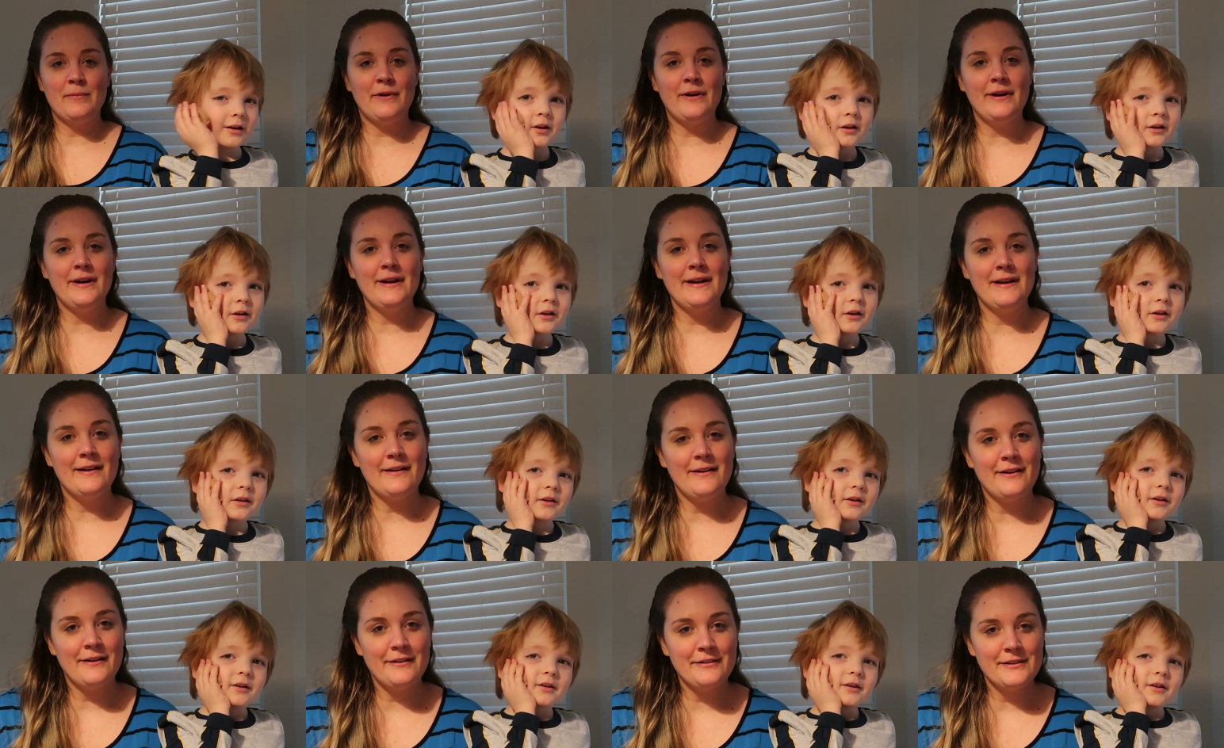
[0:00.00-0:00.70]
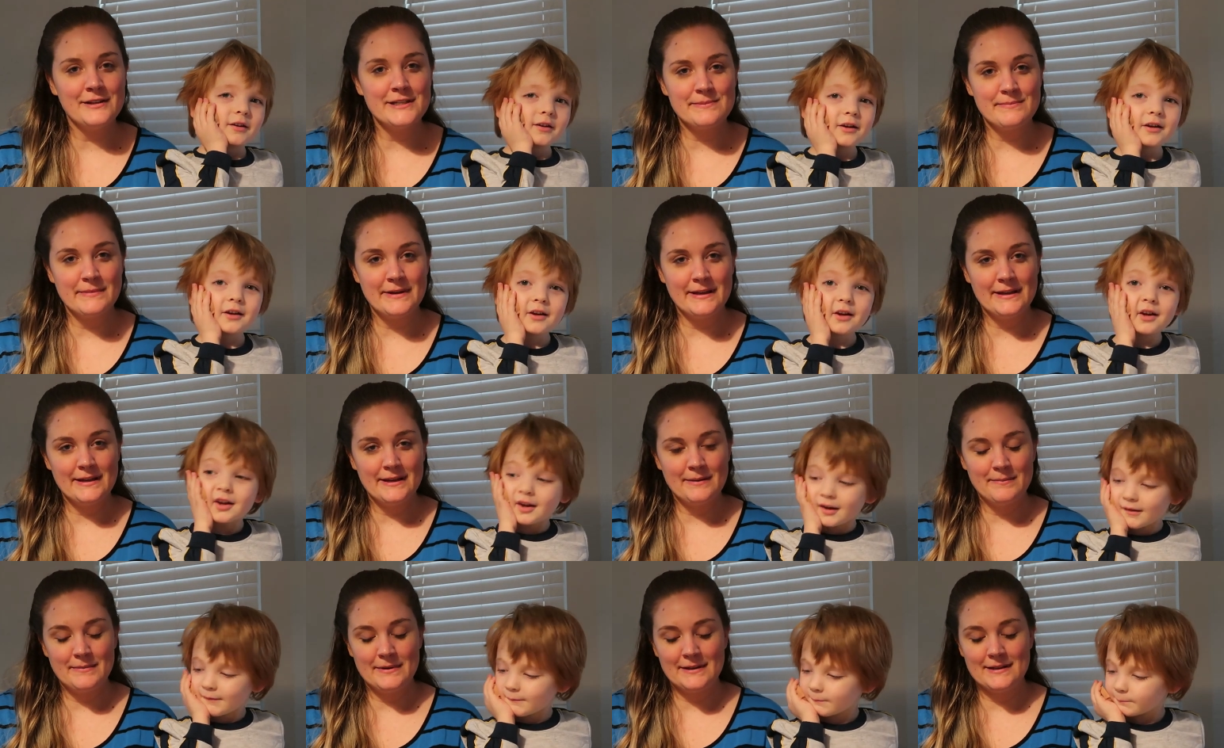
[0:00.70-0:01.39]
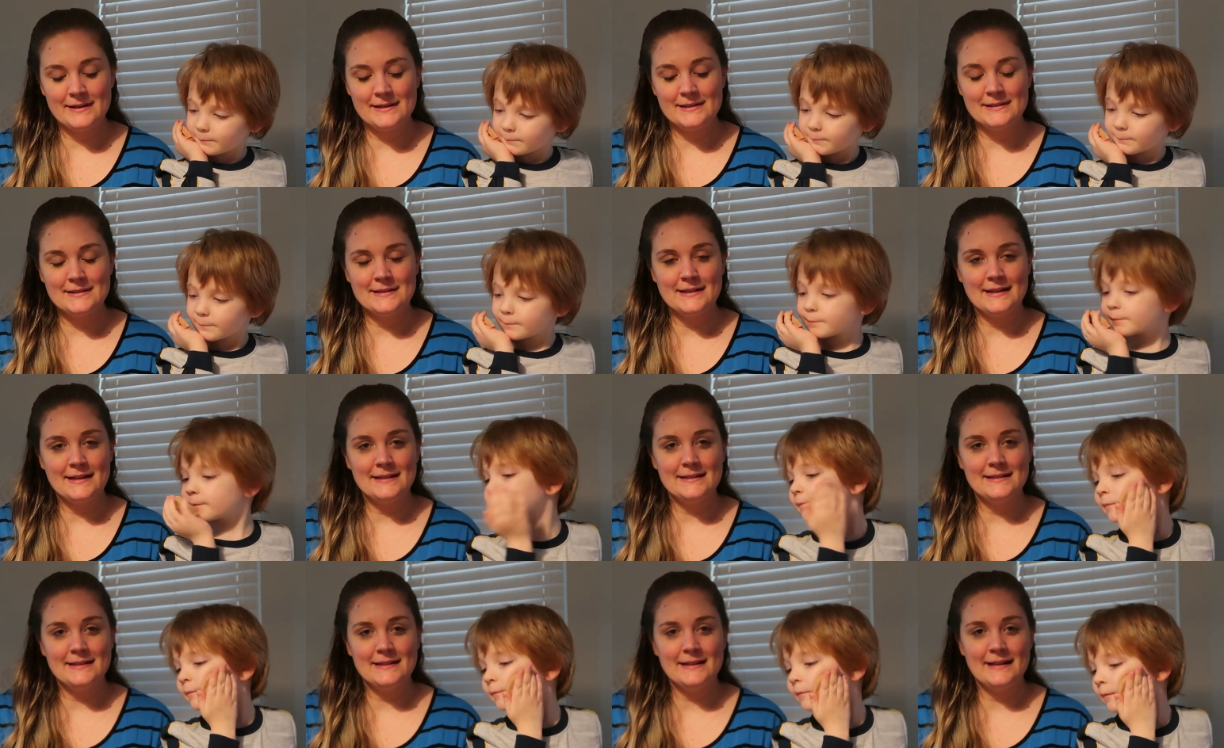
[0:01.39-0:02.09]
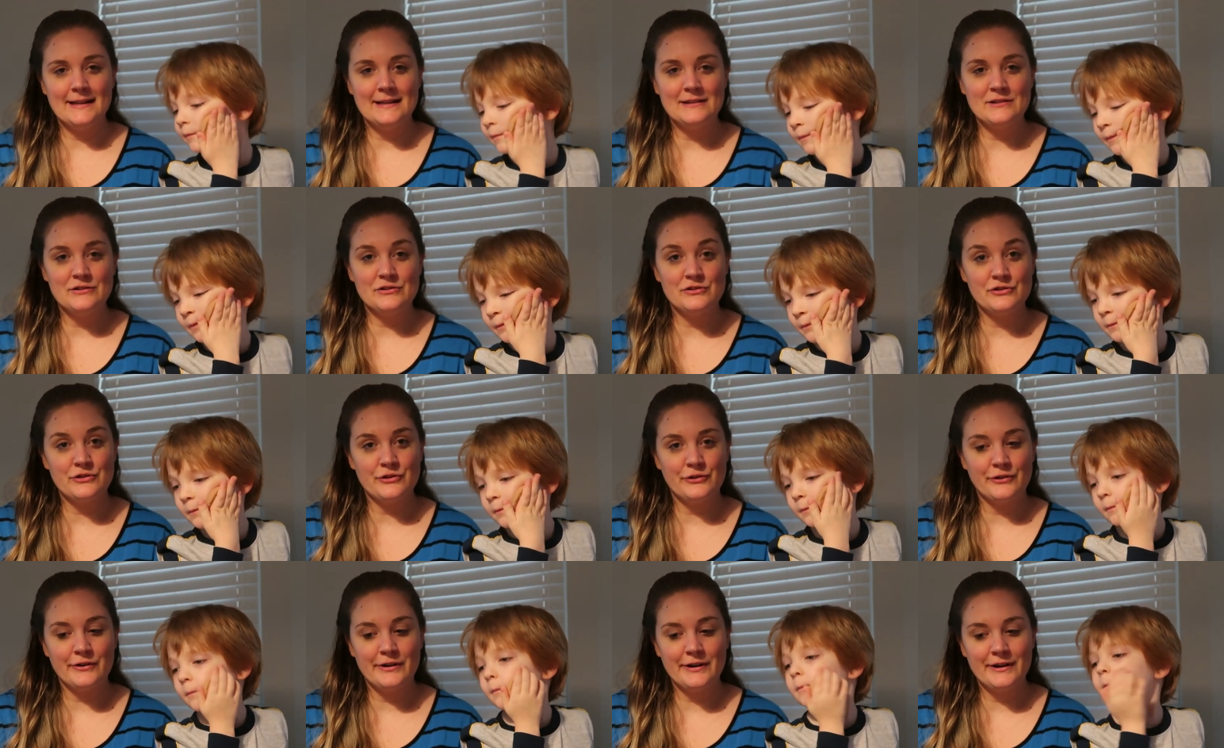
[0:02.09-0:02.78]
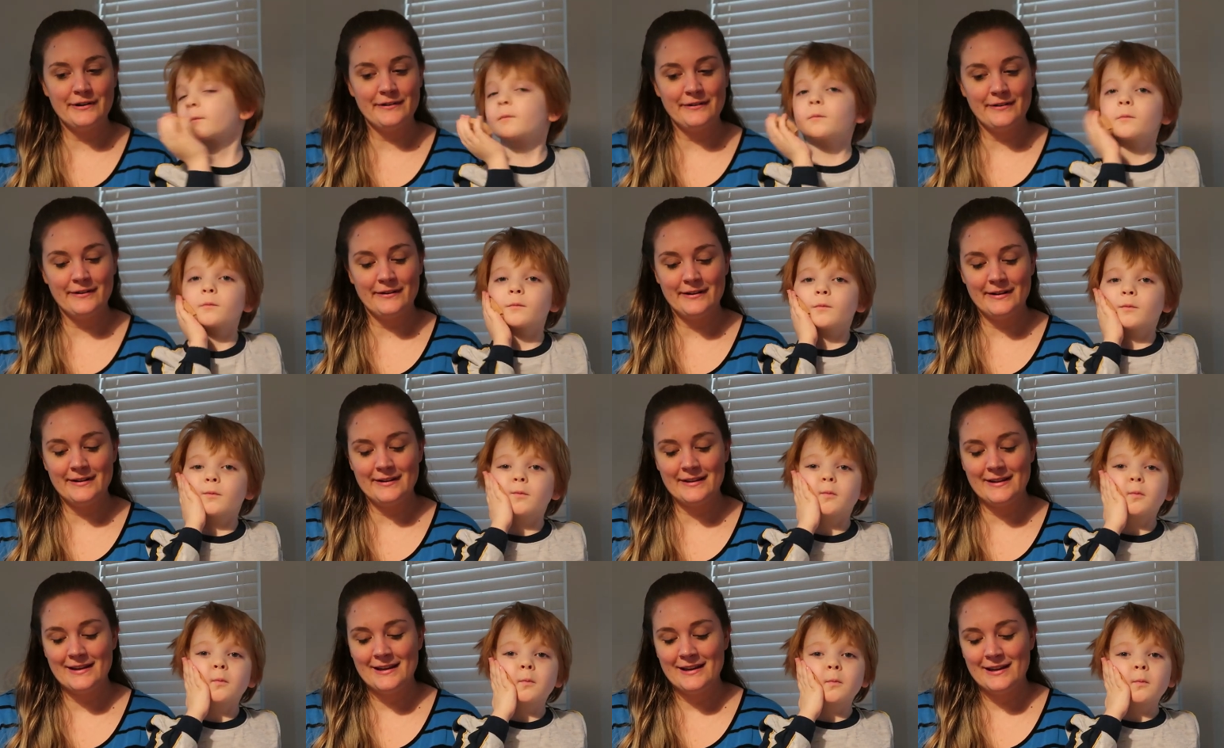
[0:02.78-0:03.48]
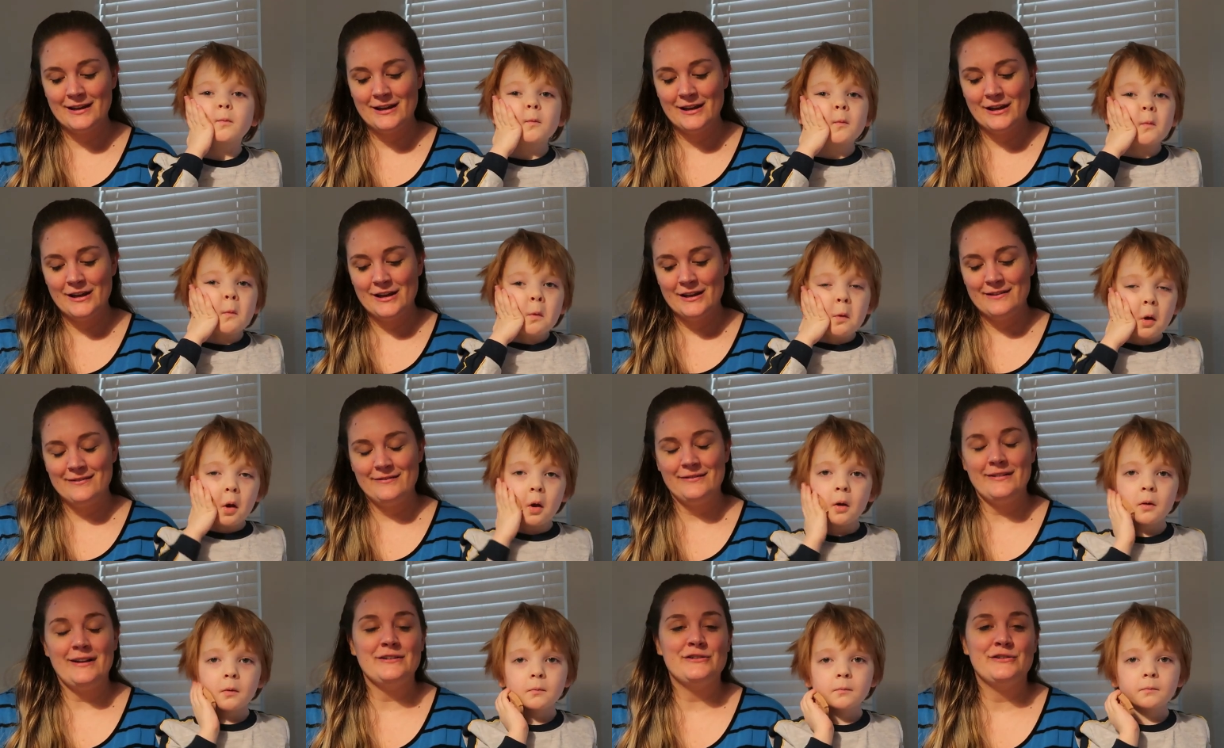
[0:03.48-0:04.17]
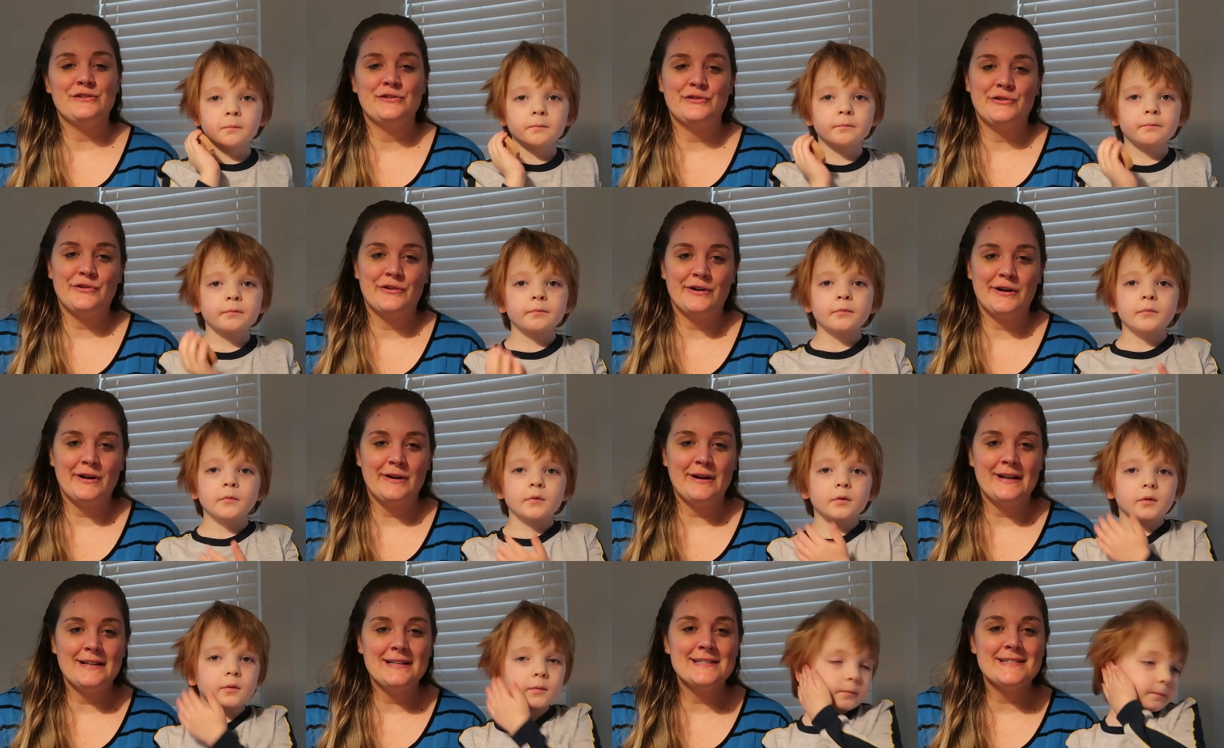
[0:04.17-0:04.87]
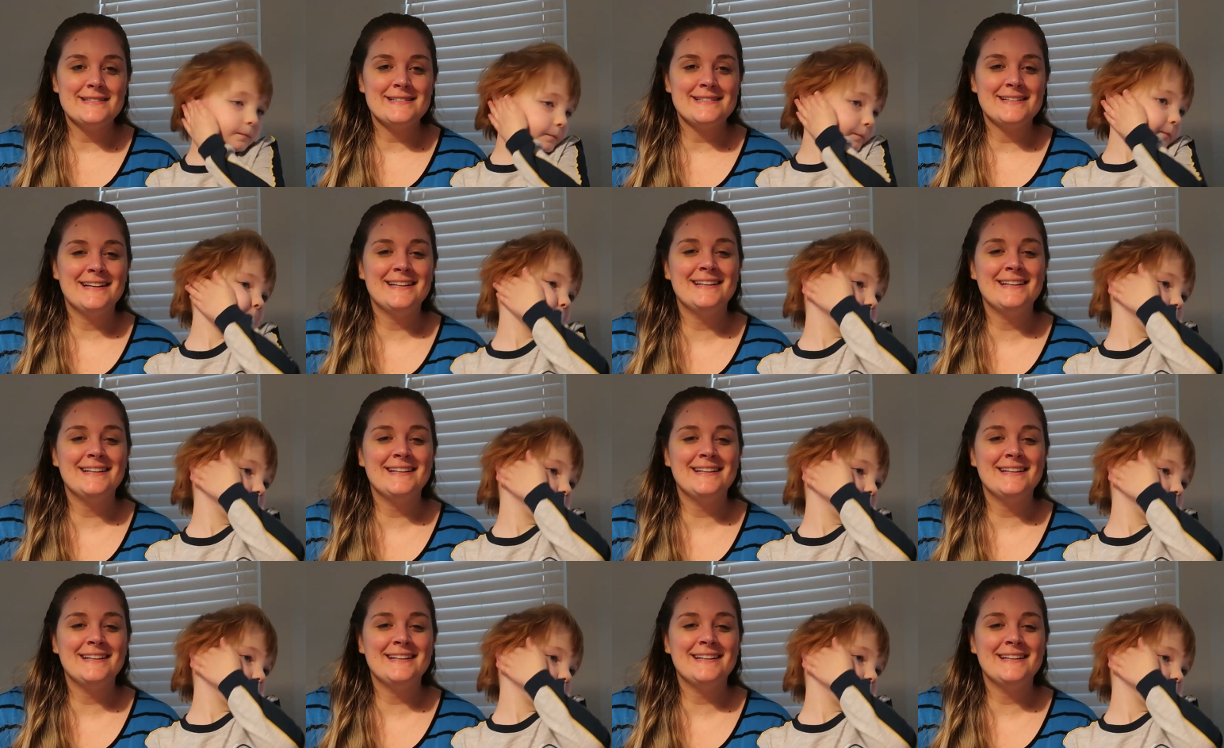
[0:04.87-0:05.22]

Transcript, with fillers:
Speaker 1: bought all this makeup because I did a tutorial on, not tutorial, I just